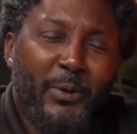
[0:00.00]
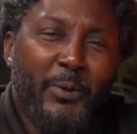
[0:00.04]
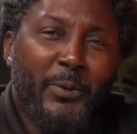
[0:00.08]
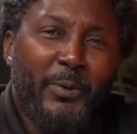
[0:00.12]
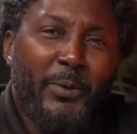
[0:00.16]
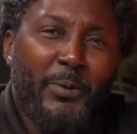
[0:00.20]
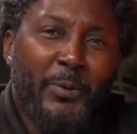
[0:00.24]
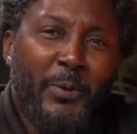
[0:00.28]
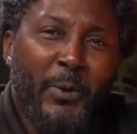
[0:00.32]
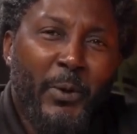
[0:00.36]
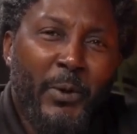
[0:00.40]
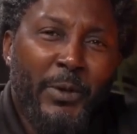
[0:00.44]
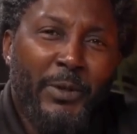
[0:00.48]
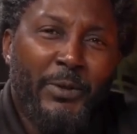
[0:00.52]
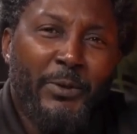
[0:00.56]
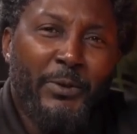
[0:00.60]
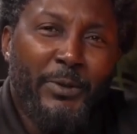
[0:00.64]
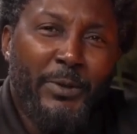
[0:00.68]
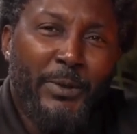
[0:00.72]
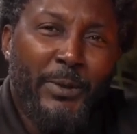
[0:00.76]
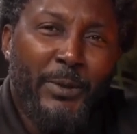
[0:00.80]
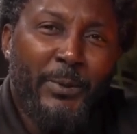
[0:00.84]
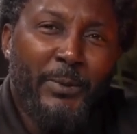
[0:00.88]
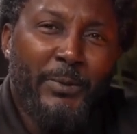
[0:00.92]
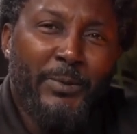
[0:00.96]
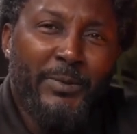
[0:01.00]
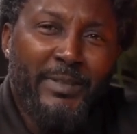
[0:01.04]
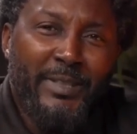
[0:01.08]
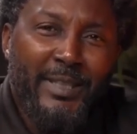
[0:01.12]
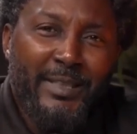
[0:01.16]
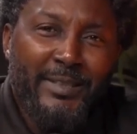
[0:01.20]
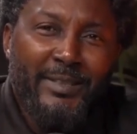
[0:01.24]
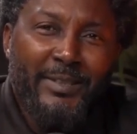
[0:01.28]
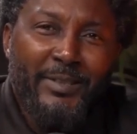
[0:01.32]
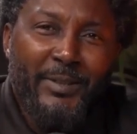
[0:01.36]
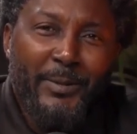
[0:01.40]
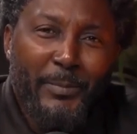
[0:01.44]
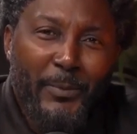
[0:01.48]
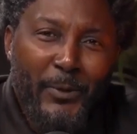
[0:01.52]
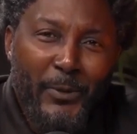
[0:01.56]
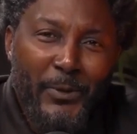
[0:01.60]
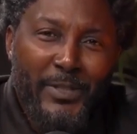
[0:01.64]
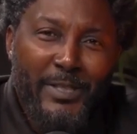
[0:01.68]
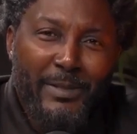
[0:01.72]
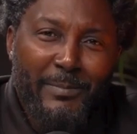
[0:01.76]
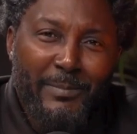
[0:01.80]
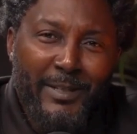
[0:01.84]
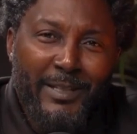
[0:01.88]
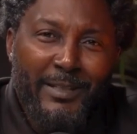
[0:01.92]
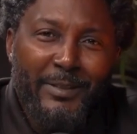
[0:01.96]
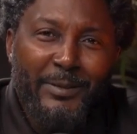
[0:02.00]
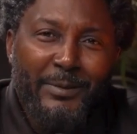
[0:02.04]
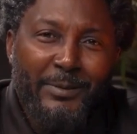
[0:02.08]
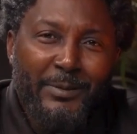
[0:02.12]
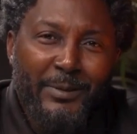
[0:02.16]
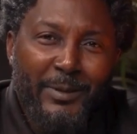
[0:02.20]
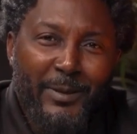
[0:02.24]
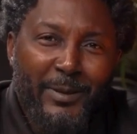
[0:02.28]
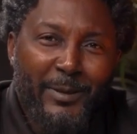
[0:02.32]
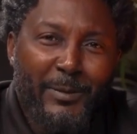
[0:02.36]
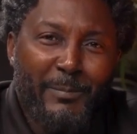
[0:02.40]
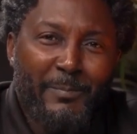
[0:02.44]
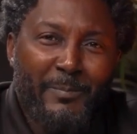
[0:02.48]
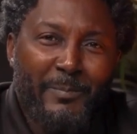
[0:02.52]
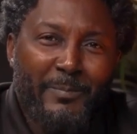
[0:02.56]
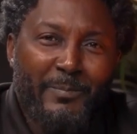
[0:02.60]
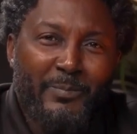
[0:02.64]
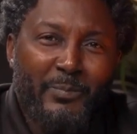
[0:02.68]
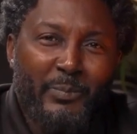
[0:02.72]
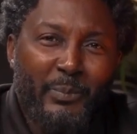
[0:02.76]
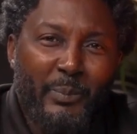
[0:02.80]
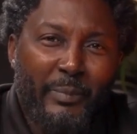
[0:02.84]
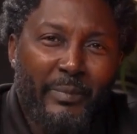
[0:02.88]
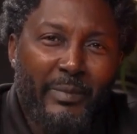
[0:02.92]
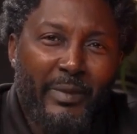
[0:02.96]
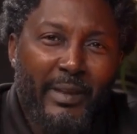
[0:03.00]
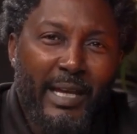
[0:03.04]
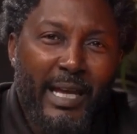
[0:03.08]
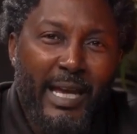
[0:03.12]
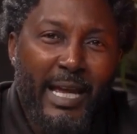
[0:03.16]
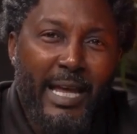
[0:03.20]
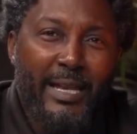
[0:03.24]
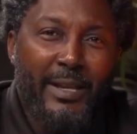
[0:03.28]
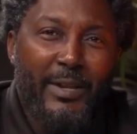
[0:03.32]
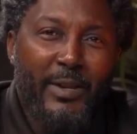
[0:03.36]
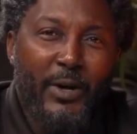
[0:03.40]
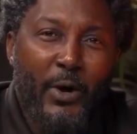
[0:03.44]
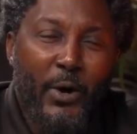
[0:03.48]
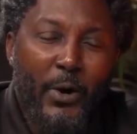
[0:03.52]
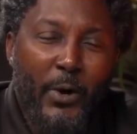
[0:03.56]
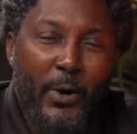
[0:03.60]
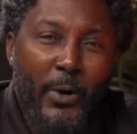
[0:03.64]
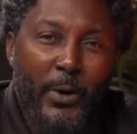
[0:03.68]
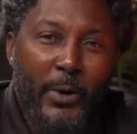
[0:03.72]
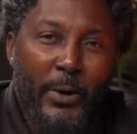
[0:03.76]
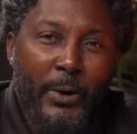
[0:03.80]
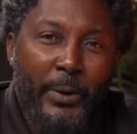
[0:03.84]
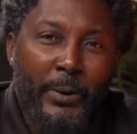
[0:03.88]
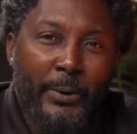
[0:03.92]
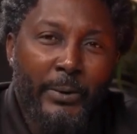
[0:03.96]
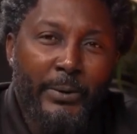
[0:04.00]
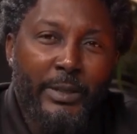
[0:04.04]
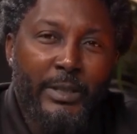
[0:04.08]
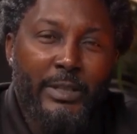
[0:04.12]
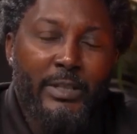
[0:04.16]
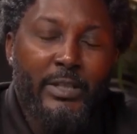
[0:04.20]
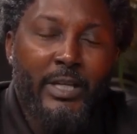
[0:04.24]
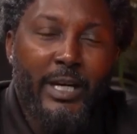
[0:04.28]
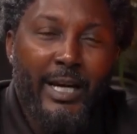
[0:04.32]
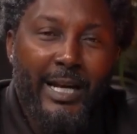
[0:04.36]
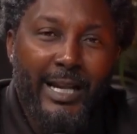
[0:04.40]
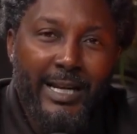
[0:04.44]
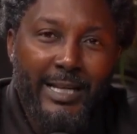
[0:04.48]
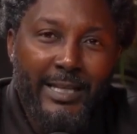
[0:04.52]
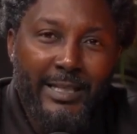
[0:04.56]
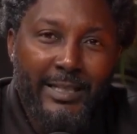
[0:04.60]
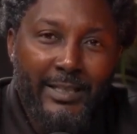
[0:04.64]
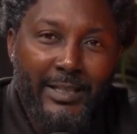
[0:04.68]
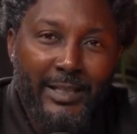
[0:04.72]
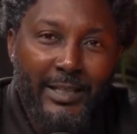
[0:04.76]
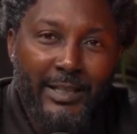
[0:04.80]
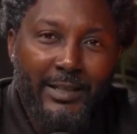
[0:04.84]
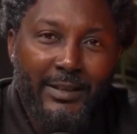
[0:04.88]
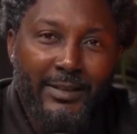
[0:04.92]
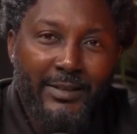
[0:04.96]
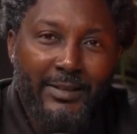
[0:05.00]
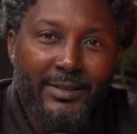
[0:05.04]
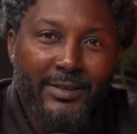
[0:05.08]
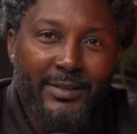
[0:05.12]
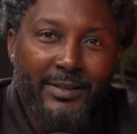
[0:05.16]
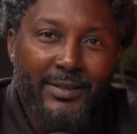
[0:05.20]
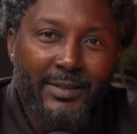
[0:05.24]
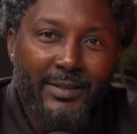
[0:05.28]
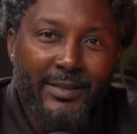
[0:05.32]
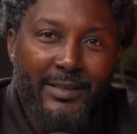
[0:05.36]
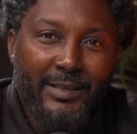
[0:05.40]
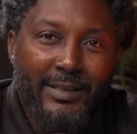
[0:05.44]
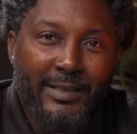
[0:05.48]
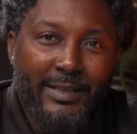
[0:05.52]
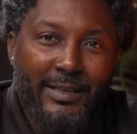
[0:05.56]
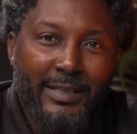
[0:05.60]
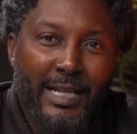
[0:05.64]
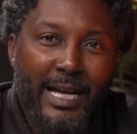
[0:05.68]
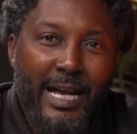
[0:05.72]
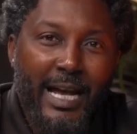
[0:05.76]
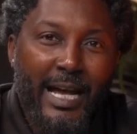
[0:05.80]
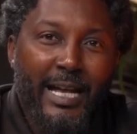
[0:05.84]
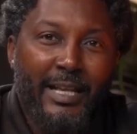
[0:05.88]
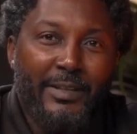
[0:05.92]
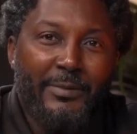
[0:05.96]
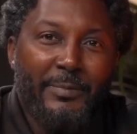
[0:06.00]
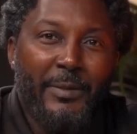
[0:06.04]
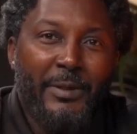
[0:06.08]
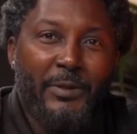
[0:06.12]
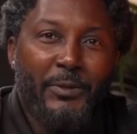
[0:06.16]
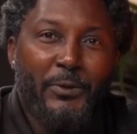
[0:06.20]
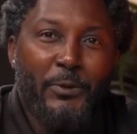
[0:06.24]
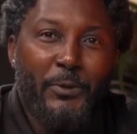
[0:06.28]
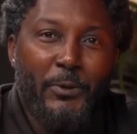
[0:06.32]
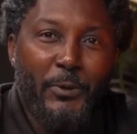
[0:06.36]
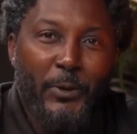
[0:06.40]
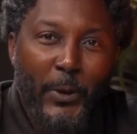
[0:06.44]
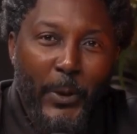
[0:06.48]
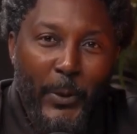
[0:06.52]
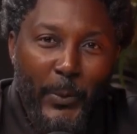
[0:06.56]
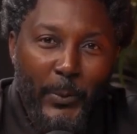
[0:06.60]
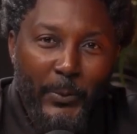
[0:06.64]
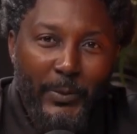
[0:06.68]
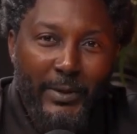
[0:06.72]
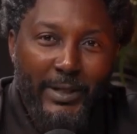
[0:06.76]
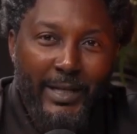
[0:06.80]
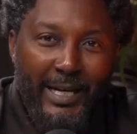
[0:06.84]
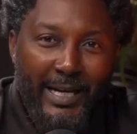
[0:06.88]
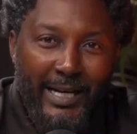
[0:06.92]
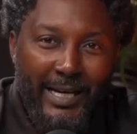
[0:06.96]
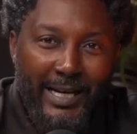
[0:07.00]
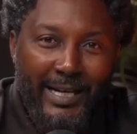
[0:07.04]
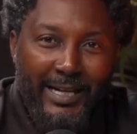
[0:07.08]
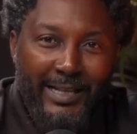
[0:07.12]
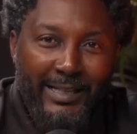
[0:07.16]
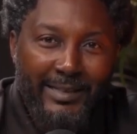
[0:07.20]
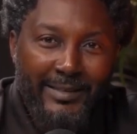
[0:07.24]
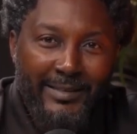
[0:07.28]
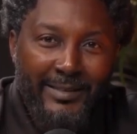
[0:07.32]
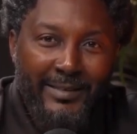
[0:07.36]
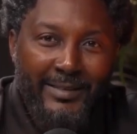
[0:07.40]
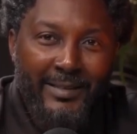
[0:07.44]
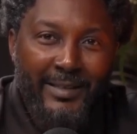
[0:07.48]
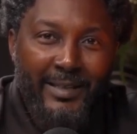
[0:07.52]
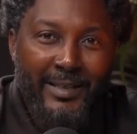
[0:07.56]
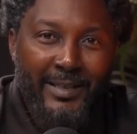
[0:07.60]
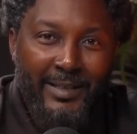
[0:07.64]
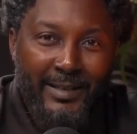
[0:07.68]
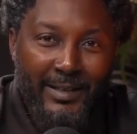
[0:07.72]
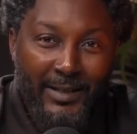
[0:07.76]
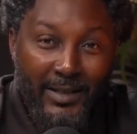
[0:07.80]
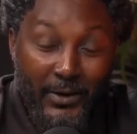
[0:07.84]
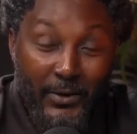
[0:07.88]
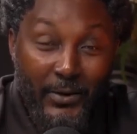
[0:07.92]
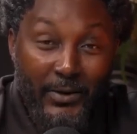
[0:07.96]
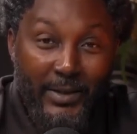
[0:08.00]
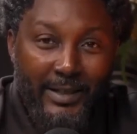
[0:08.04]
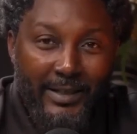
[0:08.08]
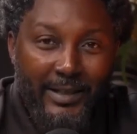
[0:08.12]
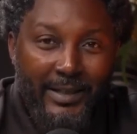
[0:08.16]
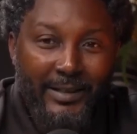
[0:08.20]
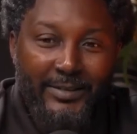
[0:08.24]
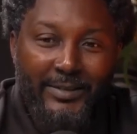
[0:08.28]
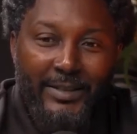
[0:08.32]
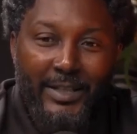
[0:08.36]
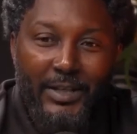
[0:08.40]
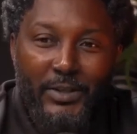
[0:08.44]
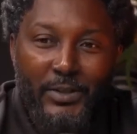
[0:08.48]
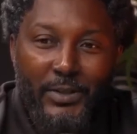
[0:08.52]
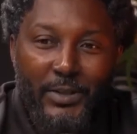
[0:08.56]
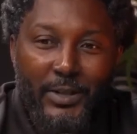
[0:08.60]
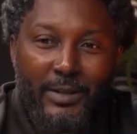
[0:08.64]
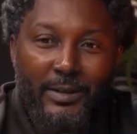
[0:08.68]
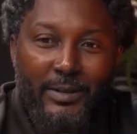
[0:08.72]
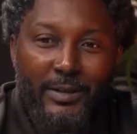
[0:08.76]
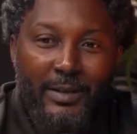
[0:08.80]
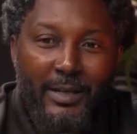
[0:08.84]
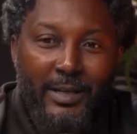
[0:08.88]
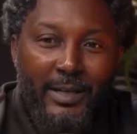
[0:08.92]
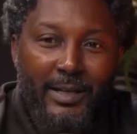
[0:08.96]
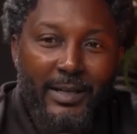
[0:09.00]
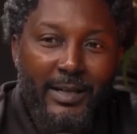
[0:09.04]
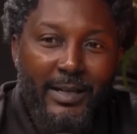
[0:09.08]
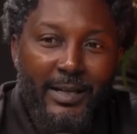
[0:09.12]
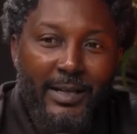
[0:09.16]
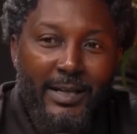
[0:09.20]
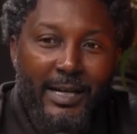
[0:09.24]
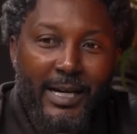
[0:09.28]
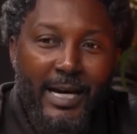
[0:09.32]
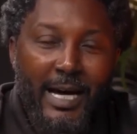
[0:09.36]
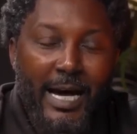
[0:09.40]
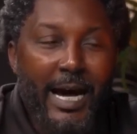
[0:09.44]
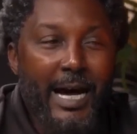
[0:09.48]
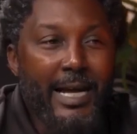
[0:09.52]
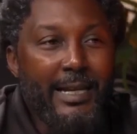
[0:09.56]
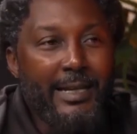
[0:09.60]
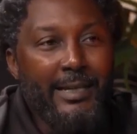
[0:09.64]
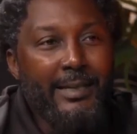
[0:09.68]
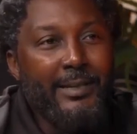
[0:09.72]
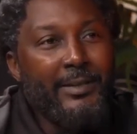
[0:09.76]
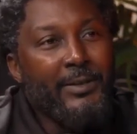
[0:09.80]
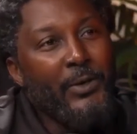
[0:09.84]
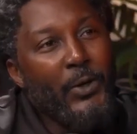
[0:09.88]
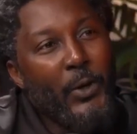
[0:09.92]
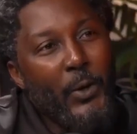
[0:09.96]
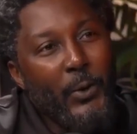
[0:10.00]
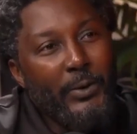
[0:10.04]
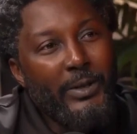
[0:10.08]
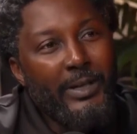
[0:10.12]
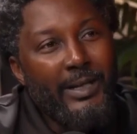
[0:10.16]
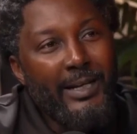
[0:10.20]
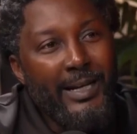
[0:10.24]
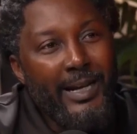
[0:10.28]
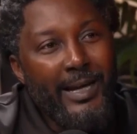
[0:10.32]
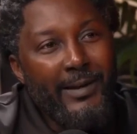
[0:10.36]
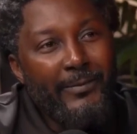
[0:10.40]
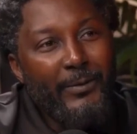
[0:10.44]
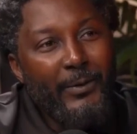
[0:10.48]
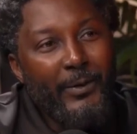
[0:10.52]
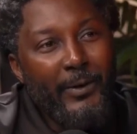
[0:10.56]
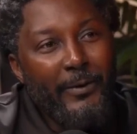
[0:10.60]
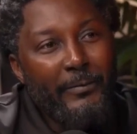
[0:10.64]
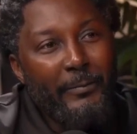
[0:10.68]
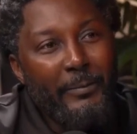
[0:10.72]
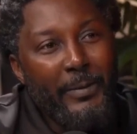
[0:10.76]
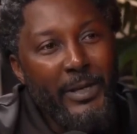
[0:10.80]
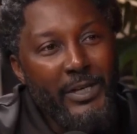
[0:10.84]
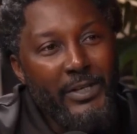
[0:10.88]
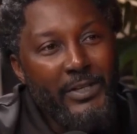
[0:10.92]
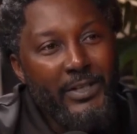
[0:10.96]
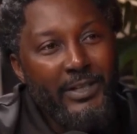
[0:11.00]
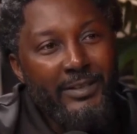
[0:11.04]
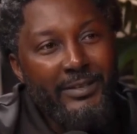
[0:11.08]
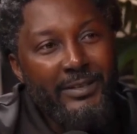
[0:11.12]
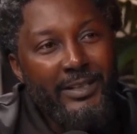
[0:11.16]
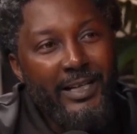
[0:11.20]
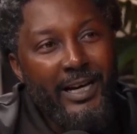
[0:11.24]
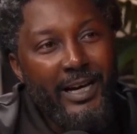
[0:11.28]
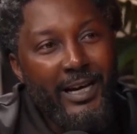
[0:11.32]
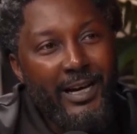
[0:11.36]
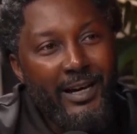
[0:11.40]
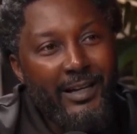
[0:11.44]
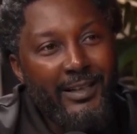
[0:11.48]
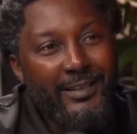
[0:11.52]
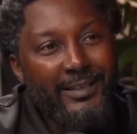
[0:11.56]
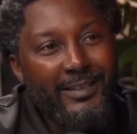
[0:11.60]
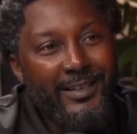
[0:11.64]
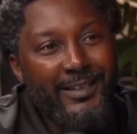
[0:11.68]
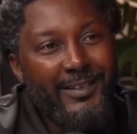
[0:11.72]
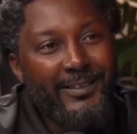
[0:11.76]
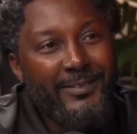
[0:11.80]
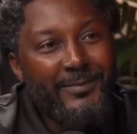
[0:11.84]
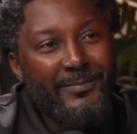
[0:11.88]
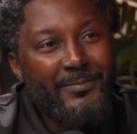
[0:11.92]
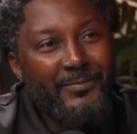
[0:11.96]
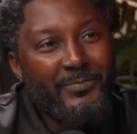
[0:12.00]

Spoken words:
But going through setting up ojemia.com and all the challenges that has been thrown at the organization, I didn't know the level of patience I had.